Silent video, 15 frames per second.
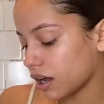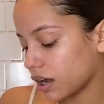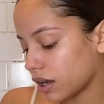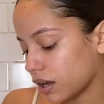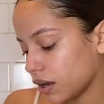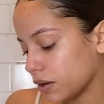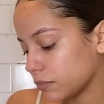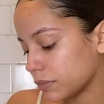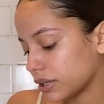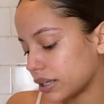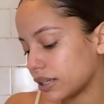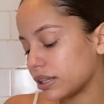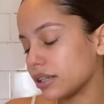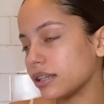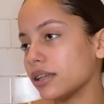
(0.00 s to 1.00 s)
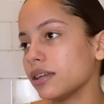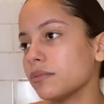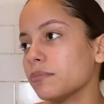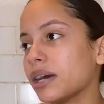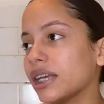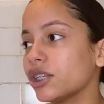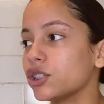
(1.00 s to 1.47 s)
Um,
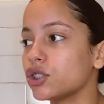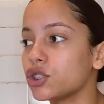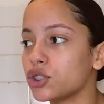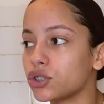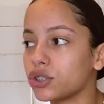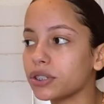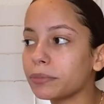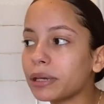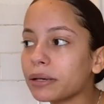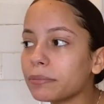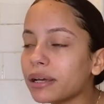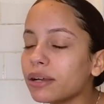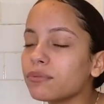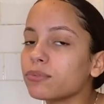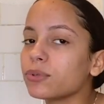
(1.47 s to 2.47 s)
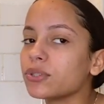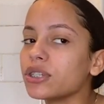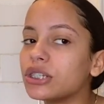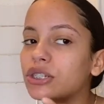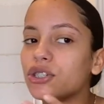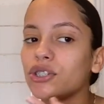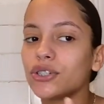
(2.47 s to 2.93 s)
my to make my
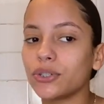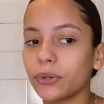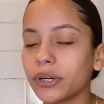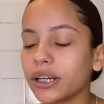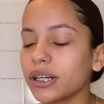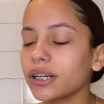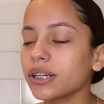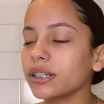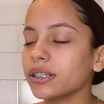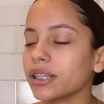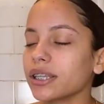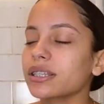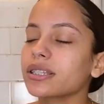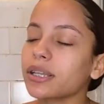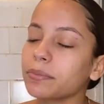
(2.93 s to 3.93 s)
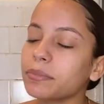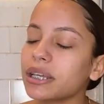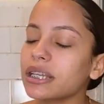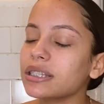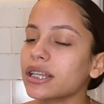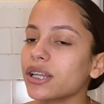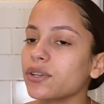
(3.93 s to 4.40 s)
routine shorter, like some
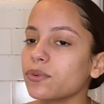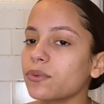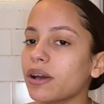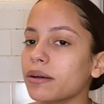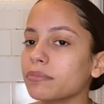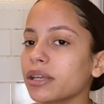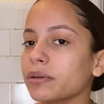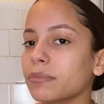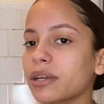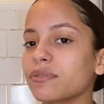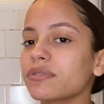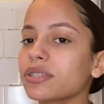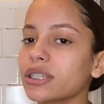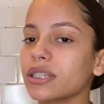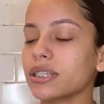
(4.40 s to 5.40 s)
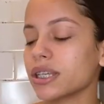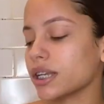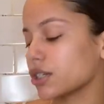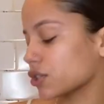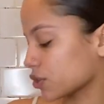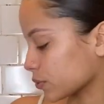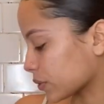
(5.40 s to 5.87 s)
days I do have like my routine's kind
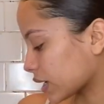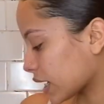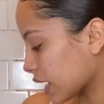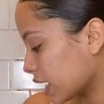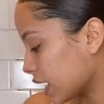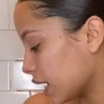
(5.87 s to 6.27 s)
of short.